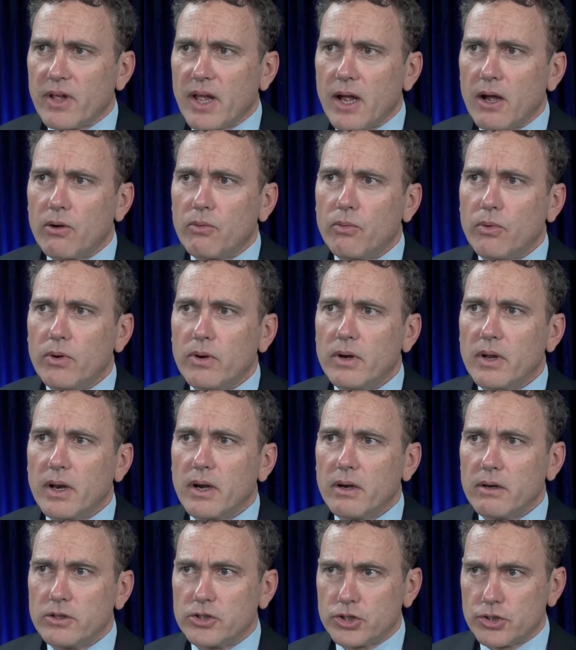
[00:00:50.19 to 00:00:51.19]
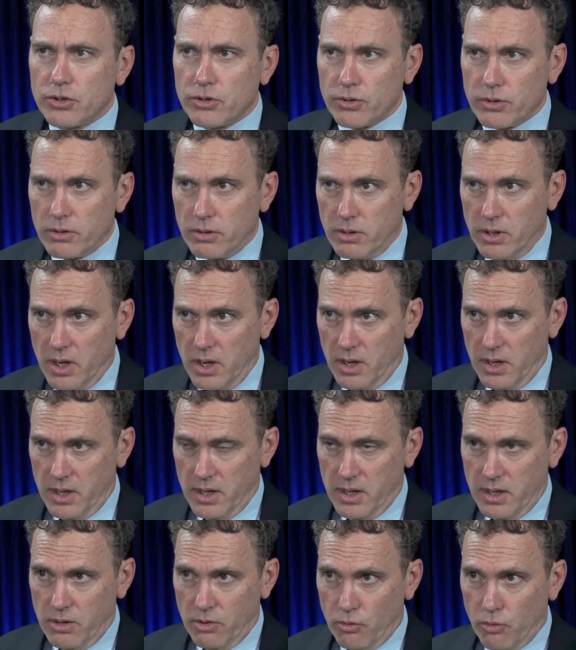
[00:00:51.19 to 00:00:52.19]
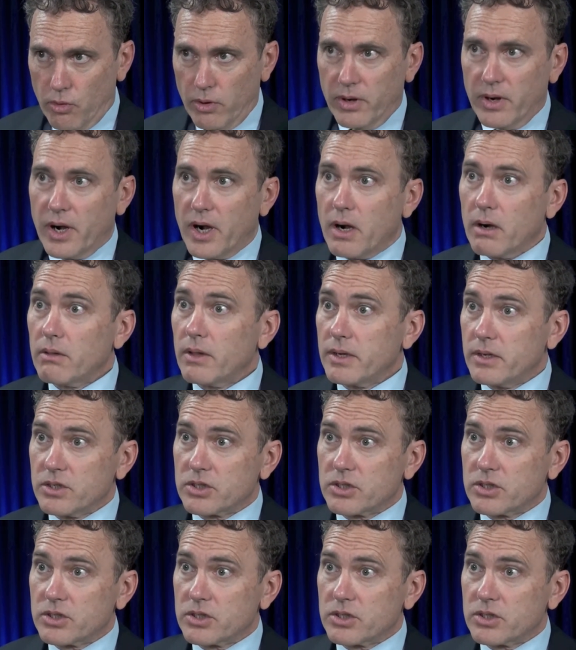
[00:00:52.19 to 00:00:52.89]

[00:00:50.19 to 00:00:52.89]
How would an insured ordinarily